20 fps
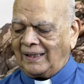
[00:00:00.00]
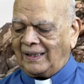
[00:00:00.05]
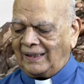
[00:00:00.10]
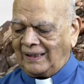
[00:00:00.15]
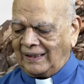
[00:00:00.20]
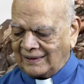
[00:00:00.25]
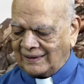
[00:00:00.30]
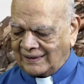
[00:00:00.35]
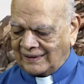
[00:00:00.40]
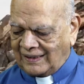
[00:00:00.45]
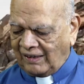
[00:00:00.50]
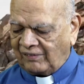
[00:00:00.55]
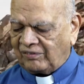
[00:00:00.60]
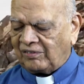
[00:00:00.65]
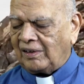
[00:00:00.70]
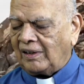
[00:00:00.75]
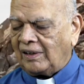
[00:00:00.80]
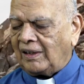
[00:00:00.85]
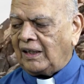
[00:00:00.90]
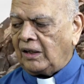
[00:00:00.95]
and he is
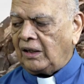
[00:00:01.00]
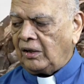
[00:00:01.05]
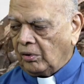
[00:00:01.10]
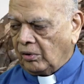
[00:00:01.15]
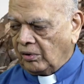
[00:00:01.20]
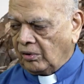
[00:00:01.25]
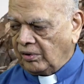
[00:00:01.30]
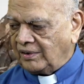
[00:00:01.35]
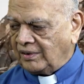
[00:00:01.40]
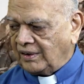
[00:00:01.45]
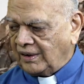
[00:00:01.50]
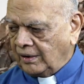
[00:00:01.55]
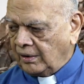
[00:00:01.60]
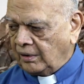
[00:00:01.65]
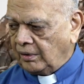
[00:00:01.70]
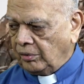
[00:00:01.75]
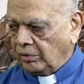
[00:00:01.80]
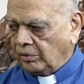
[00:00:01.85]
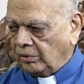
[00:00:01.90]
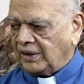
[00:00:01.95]
definitely
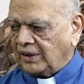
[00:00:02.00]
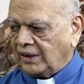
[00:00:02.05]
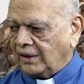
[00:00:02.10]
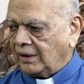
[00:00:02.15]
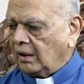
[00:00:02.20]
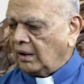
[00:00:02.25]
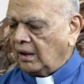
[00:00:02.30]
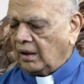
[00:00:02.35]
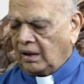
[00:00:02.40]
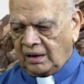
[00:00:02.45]
using